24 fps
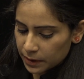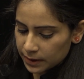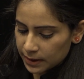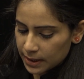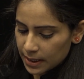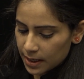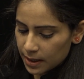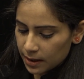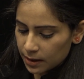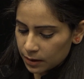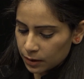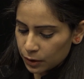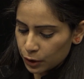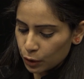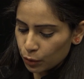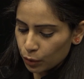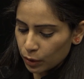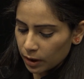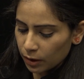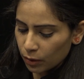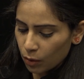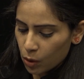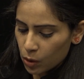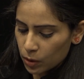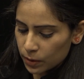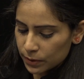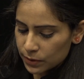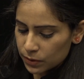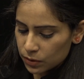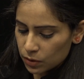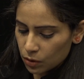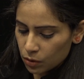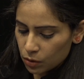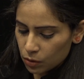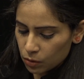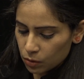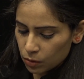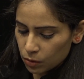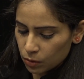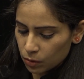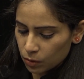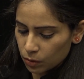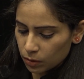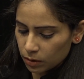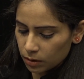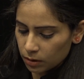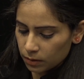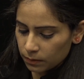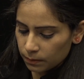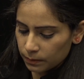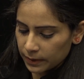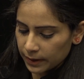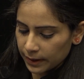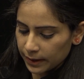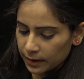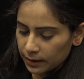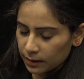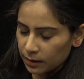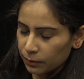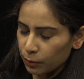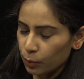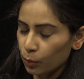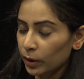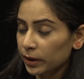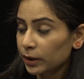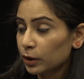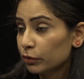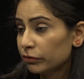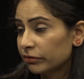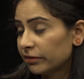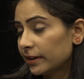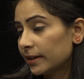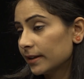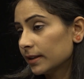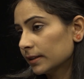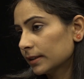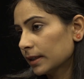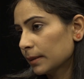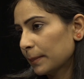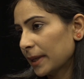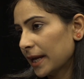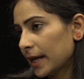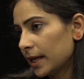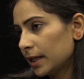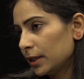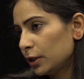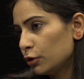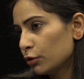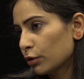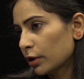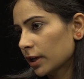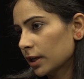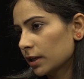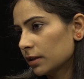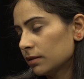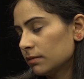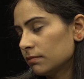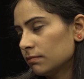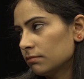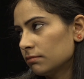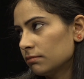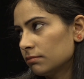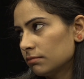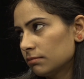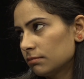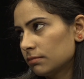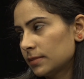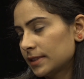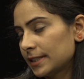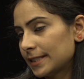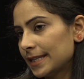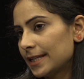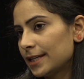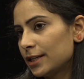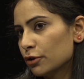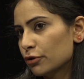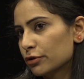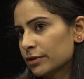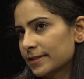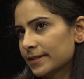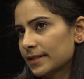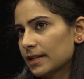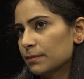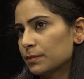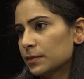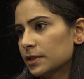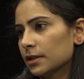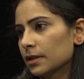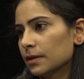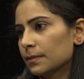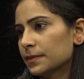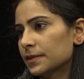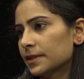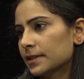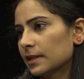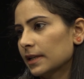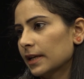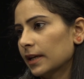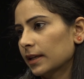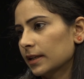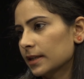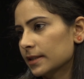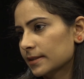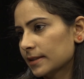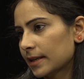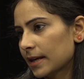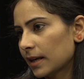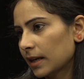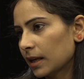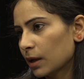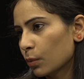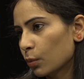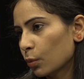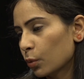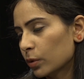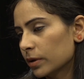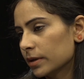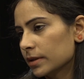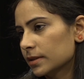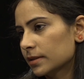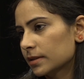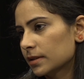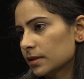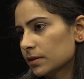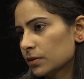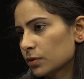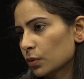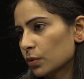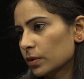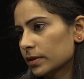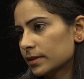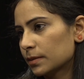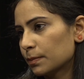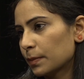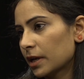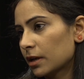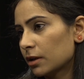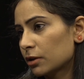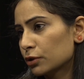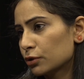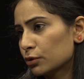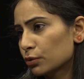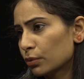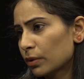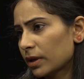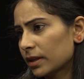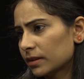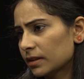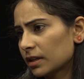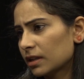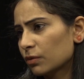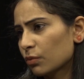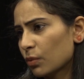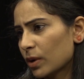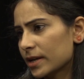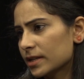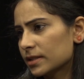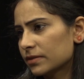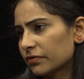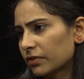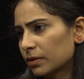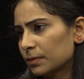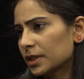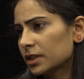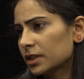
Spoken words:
then you can also, like when you feel the pain, you can see your symptoms like it's getting worse. So it's better to get the advice from your